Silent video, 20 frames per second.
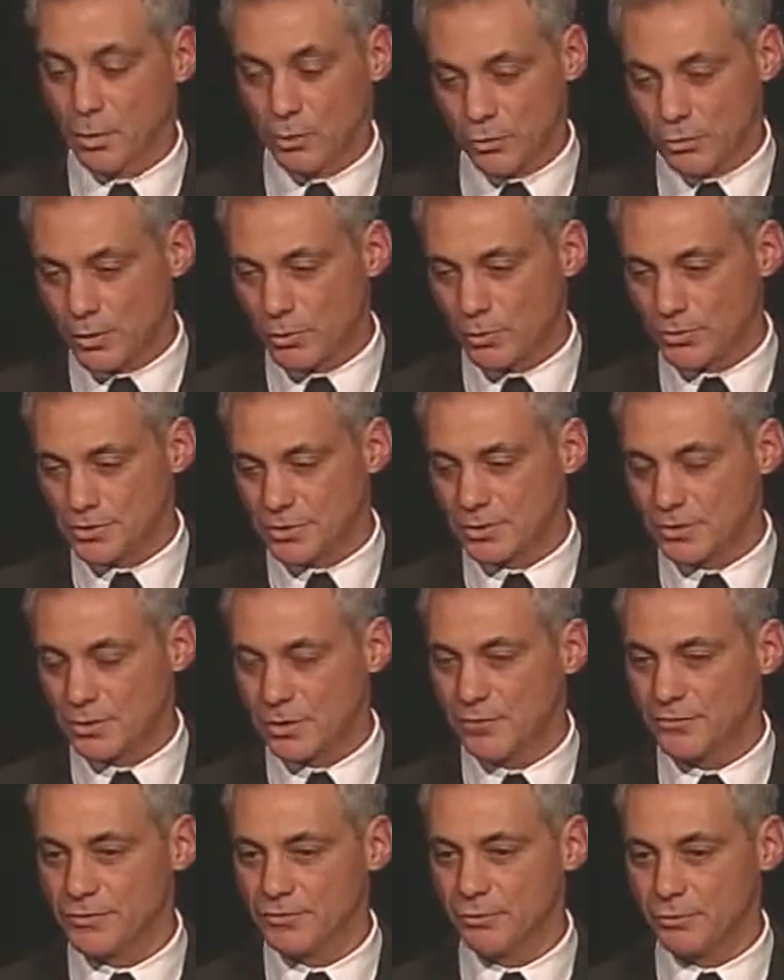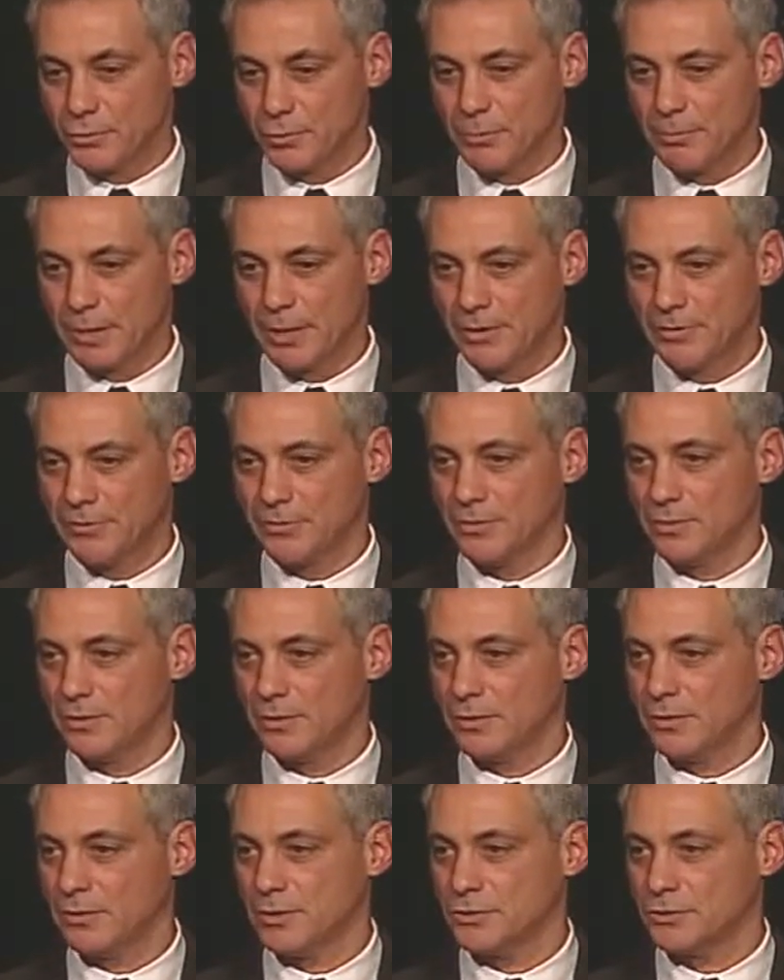although I wasn't in office, when we passed
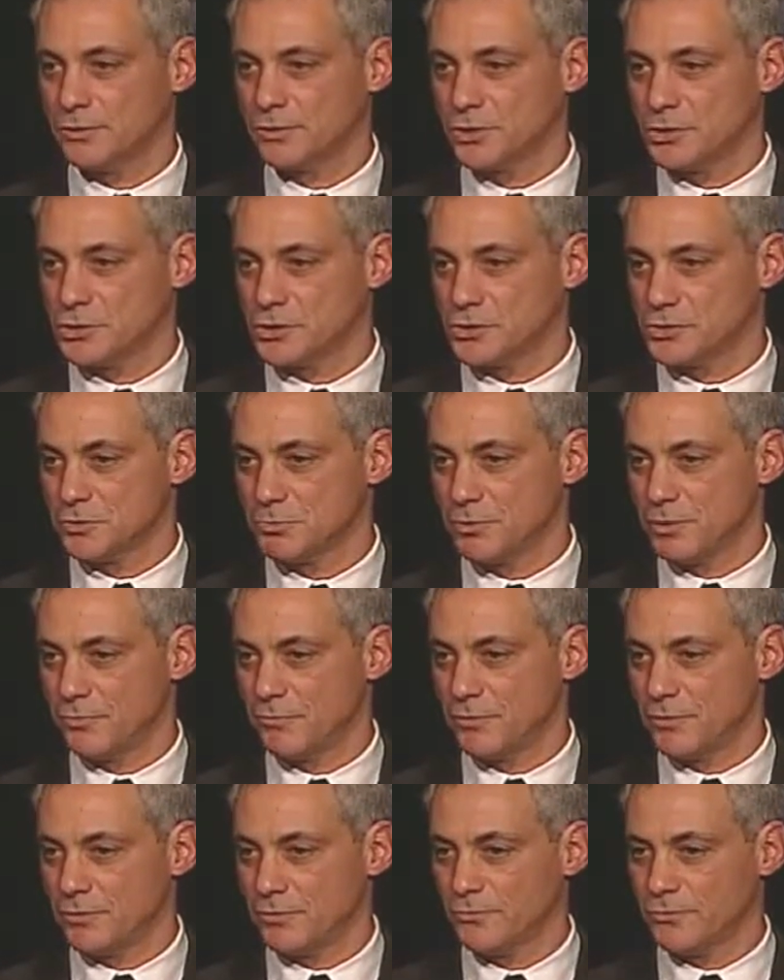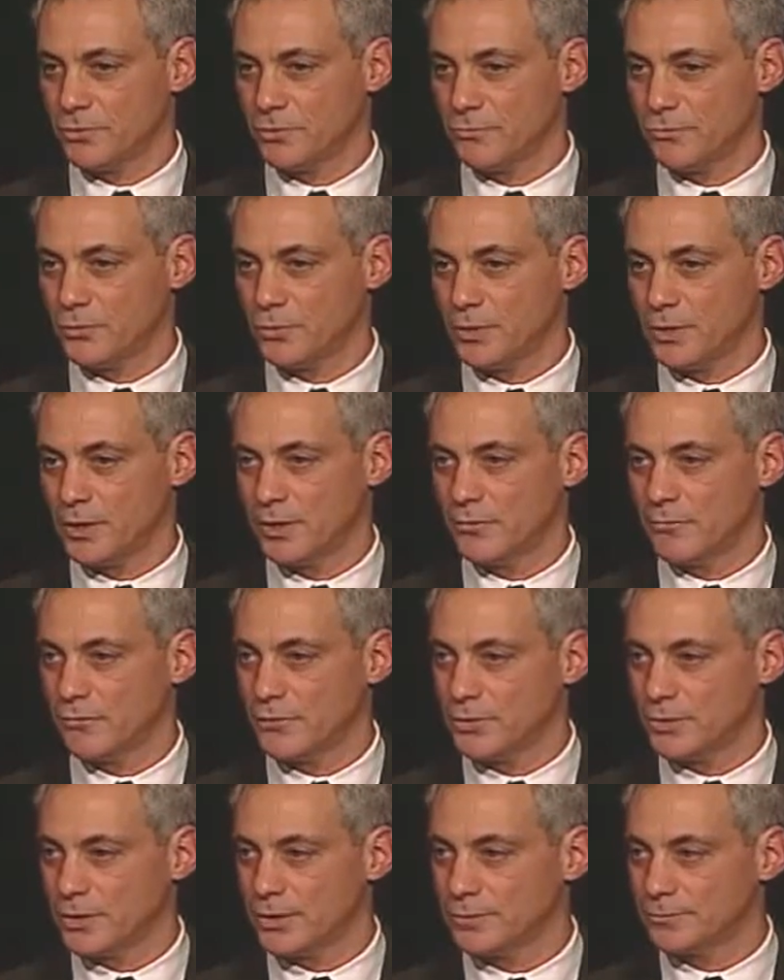the uh, legislation in Springfield for the full day and
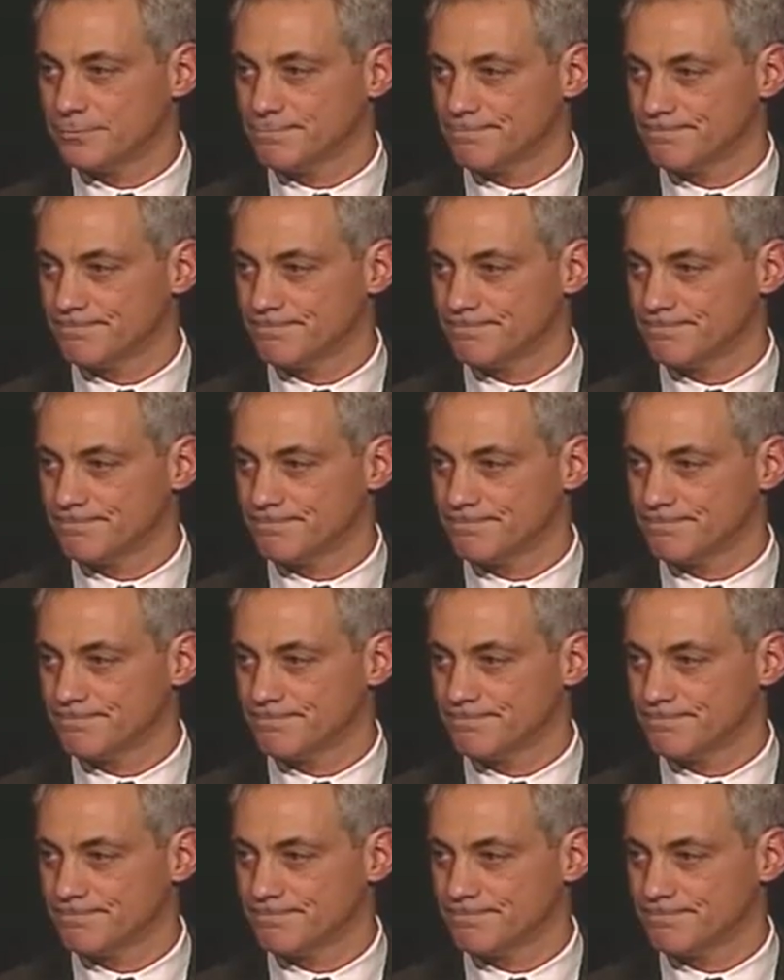full year.